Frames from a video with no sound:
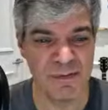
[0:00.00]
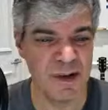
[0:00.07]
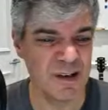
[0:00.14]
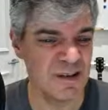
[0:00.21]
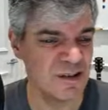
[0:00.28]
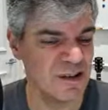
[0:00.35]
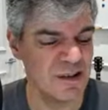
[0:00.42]

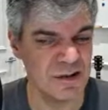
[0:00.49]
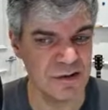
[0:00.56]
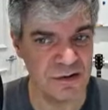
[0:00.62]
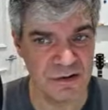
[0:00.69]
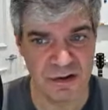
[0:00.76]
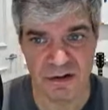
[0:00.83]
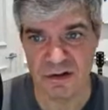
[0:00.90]
makes it
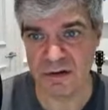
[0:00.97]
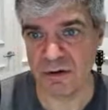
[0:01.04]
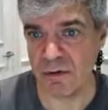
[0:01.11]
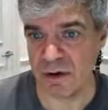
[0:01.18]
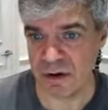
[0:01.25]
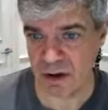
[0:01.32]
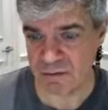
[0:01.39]
easier to deal
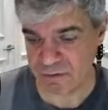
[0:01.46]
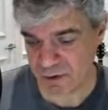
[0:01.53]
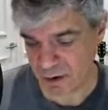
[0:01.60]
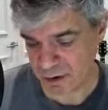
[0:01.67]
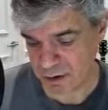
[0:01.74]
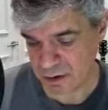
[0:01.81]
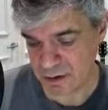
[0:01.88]
with, I
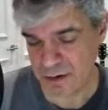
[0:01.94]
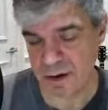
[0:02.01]
find.